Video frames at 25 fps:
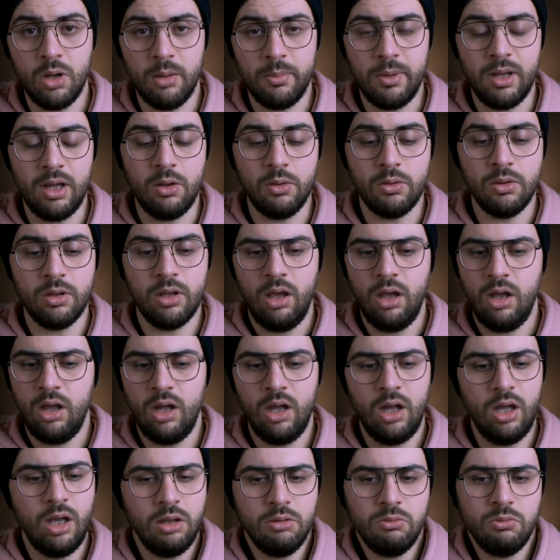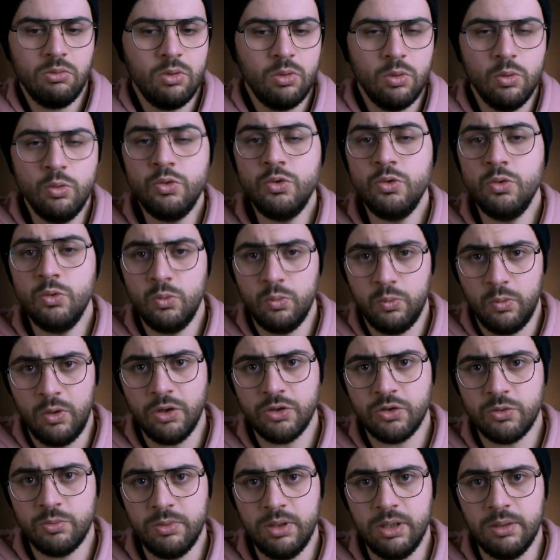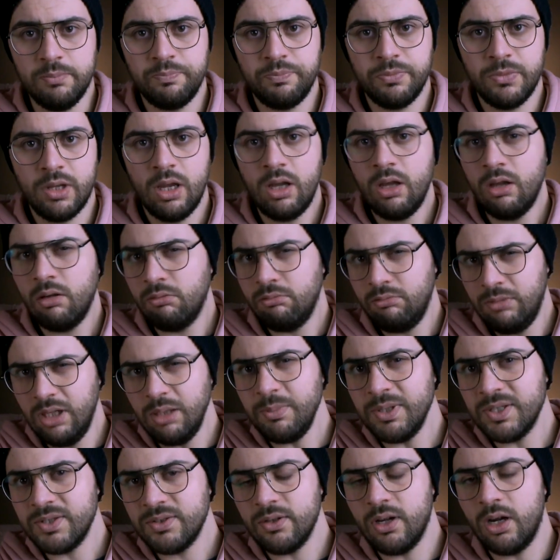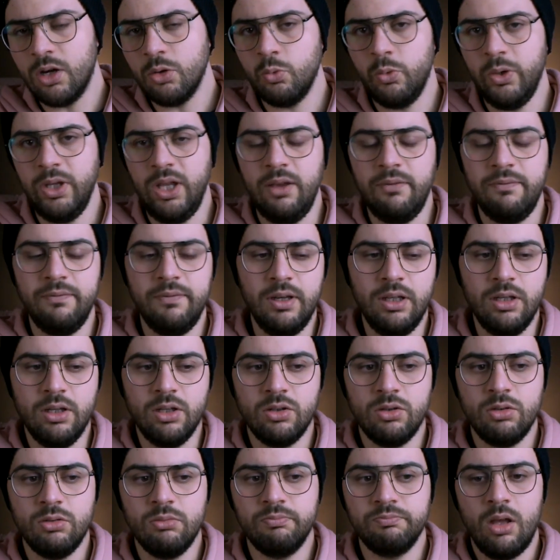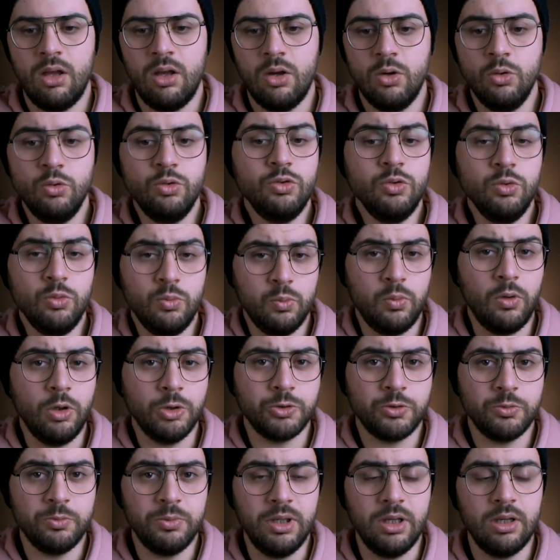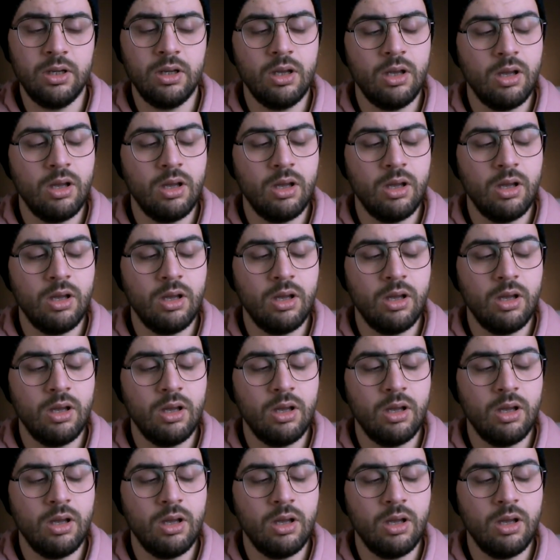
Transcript: about, and who should watch me? Let me start when I finished. Who should watch me?